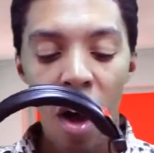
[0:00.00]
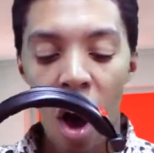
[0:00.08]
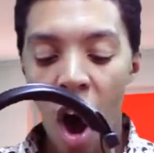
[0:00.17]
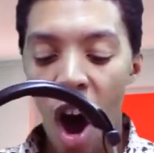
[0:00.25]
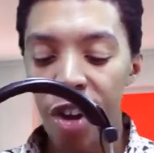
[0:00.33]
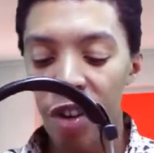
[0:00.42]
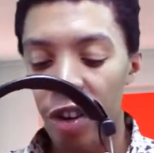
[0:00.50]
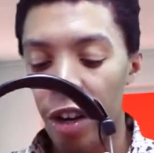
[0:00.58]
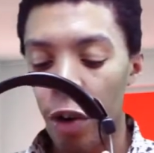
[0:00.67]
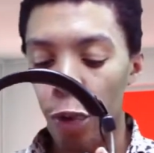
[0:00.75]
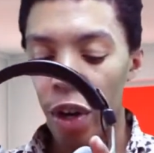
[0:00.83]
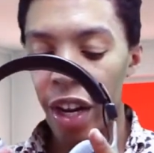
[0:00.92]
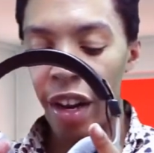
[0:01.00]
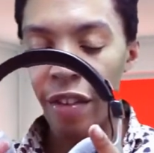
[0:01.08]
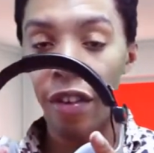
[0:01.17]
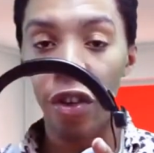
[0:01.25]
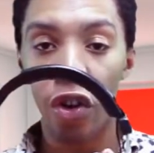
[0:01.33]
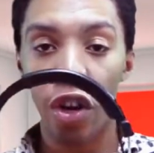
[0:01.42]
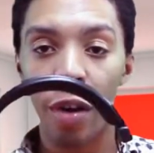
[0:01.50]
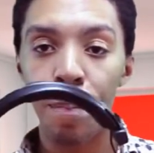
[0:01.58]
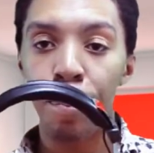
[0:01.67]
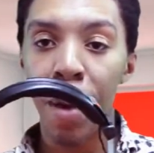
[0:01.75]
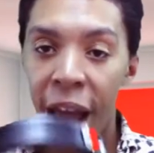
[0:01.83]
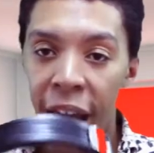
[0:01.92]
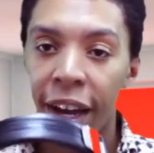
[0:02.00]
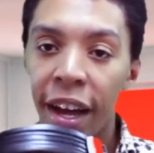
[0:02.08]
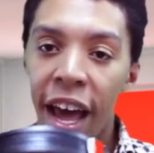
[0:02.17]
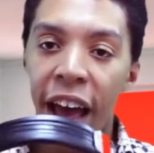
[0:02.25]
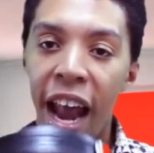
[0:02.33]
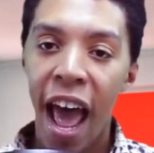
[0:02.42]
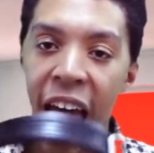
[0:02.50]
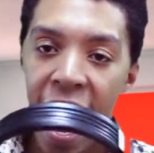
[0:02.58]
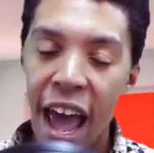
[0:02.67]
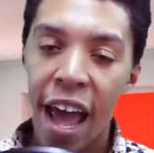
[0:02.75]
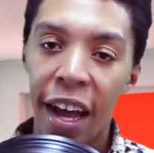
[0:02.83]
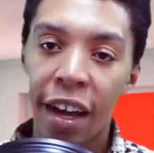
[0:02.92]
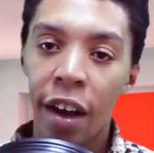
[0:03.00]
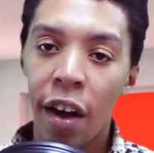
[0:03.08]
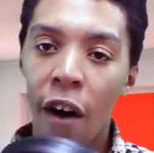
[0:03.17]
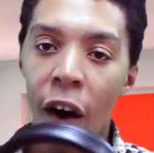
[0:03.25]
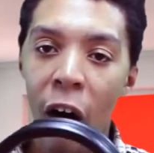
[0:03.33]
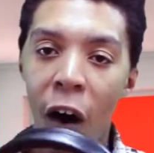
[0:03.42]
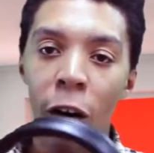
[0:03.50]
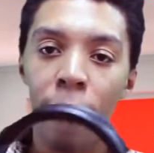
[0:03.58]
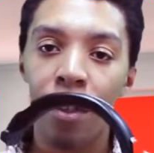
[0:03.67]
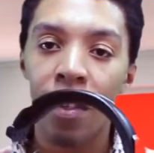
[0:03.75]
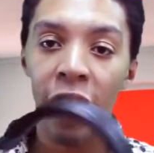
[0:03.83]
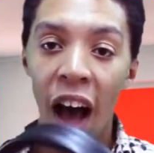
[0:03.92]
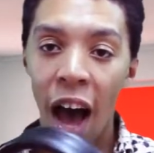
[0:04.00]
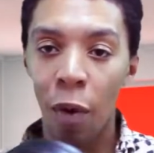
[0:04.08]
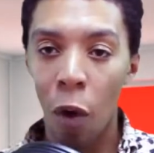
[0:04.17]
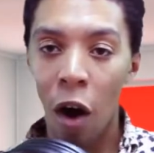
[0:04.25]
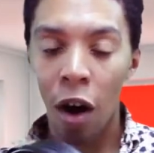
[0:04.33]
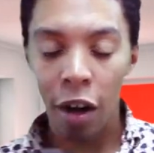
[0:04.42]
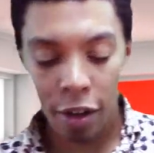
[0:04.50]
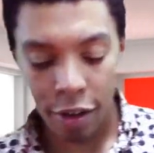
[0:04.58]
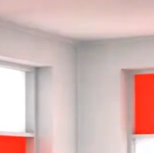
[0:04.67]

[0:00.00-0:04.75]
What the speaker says: 100 degrees and you could bake an egg on the sidewalk.